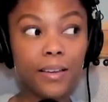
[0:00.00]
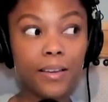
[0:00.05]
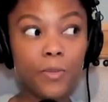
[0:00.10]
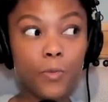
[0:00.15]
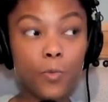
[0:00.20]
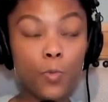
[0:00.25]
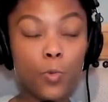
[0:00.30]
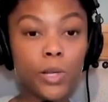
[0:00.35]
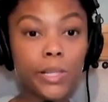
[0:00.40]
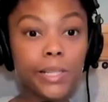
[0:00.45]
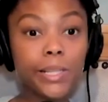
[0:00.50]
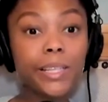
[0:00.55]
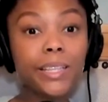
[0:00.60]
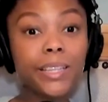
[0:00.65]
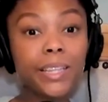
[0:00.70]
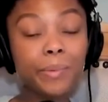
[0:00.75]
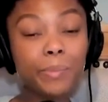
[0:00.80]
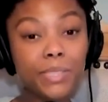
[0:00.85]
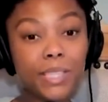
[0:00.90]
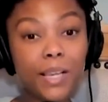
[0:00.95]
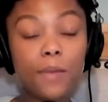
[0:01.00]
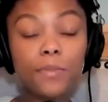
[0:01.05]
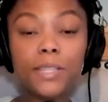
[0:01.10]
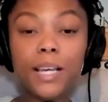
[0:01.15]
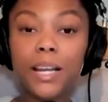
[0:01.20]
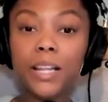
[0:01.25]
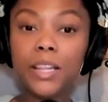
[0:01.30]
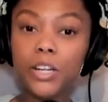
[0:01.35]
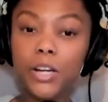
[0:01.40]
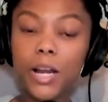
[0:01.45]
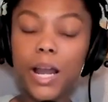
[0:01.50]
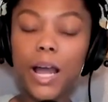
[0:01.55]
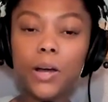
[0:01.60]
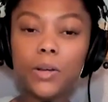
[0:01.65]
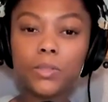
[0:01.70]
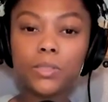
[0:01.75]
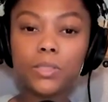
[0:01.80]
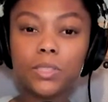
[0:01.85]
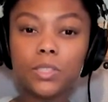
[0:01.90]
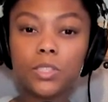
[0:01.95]
willing themselves out of their
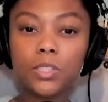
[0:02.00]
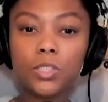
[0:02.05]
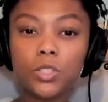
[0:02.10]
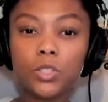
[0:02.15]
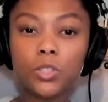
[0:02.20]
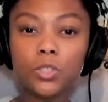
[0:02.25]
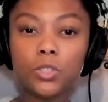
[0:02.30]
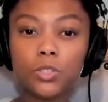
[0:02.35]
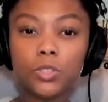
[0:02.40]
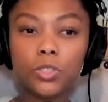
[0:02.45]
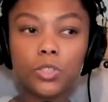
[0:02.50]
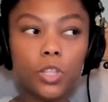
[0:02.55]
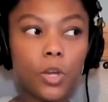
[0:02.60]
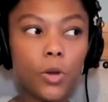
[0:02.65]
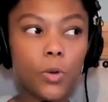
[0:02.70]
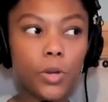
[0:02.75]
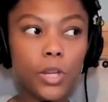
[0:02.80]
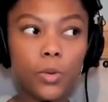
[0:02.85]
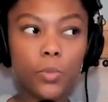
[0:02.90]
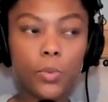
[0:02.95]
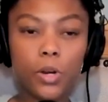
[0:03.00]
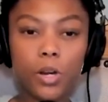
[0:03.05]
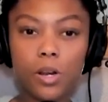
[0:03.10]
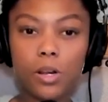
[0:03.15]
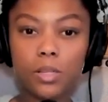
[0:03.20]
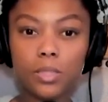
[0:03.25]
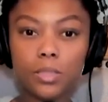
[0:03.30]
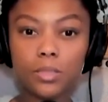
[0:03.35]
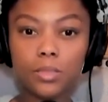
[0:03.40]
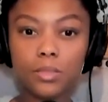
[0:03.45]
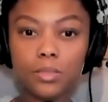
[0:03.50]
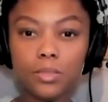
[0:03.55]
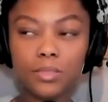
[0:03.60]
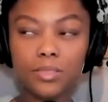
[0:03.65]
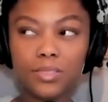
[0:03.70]
house to go to Equinox.